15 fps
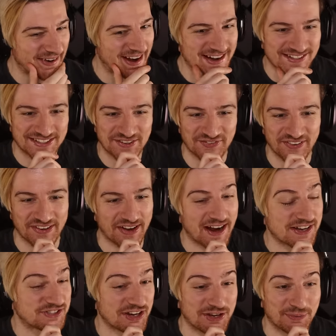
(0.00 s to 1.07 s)
I actually feeling?
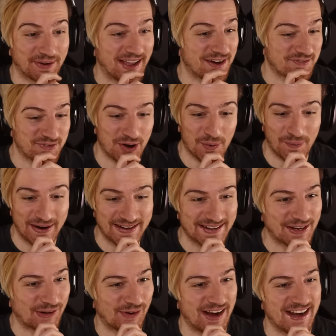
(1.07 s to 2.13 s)
I genuinely have no
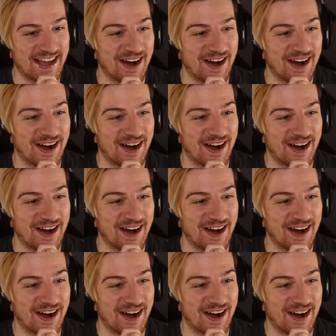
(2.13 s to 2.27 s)
idea right